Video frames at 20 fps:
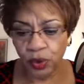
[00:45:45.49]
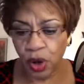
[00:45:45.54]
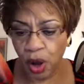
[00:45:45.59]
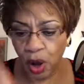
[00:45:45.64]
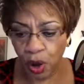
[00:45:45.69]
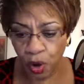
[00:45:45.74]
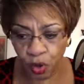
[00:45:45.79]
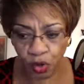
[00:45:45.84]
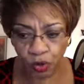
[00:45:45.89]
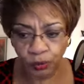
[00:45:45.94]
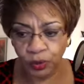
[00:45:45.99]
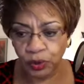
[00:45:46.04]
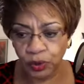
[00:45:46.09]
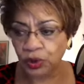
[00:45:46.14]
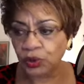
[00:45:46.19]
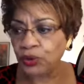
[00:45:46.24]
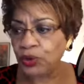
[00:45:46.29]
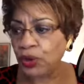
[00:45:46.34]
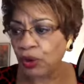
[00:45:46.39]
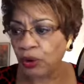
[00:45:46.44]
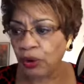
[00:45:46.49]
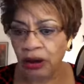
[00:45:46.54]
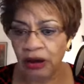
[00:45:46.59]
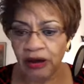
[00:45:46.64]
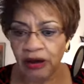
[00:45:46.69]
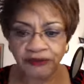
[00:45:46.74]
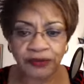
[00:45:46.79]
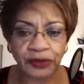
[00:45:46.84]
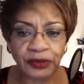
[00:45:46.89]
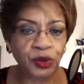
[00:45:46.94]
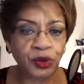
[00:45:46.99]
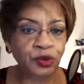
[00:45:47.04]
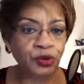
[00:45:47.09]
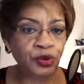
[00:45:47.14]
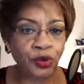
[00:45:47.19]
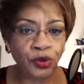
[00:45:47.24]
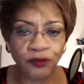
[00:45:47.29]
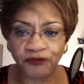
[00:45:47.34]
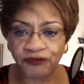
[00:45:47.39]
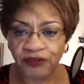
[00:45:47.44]
home to your office to
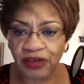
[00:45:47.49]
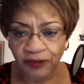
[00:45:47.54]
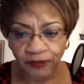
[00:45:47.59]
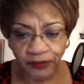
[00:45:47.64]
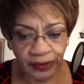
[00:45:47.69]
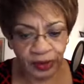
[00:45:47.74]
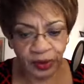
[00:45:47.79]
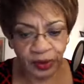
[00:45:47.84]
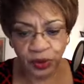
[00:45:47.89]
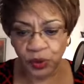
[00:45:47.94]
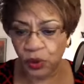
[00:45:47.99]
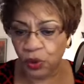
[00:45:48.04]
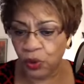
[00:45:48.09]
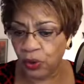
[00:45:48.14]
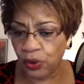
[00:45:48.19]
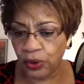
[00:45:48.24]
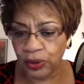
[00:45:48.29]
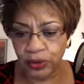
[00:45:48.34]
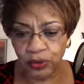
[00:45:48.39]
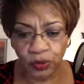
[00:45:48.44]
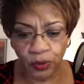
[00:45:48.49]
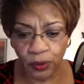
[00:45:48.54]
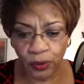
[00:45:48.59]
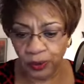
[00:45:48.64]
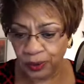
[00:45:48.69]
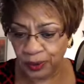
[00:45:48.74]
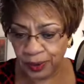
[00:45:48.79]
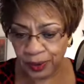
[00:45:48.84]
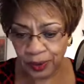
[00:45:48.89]
your favorite store in the grocery